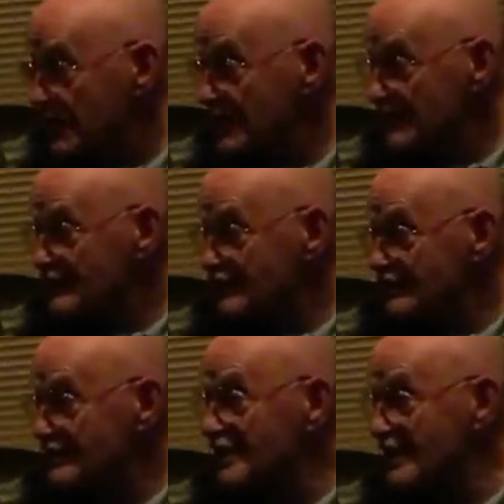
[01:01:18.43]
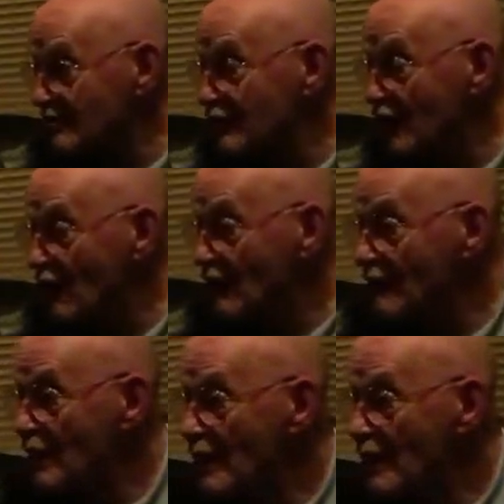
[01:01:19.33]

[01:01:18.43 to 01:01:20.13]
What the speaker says: week turning pro.